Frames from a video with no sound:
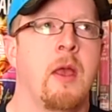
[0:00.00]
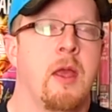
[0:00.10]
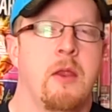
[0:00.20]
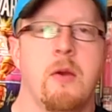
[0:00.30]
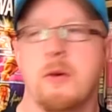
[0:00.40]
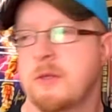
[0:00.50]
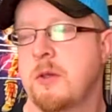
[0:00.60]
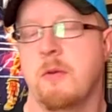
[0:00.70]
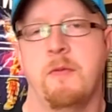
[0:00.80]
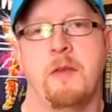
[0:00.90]
You old
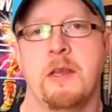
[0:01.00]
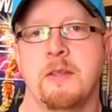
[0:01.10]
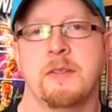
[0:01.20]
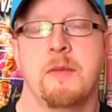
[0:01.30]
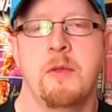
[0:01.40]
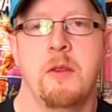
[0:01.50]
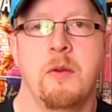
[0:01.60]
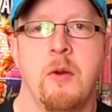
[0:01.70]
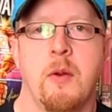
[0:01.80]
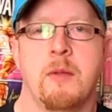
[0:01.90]
school fans, I mean, you
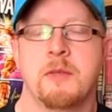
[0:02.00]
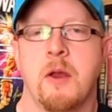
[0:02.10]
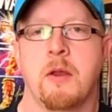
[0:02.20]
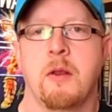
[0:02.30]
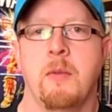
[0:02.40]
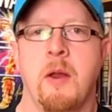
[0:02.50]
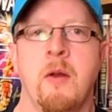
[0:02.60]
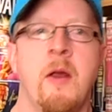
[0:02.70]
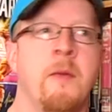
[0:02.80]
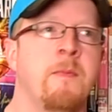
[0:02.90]
know what I'm talking
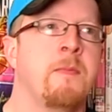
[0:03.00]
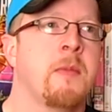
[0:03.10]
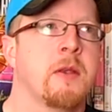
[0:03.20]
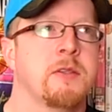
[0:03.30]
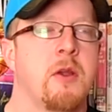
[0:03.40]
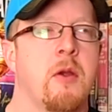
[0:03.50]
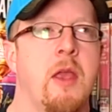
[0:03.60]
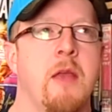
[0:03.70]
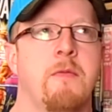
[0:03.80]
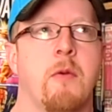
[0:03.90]
about.
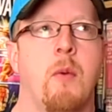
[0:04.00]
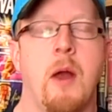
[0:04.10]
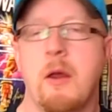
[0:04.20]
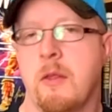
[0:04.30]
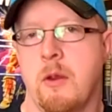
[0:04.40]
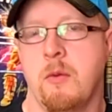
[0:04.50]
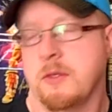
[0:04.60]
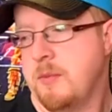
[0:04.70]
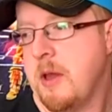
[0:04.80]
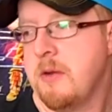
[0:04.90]
Starrcade for a while there
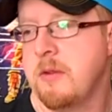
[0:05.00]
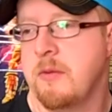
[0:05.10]
was better than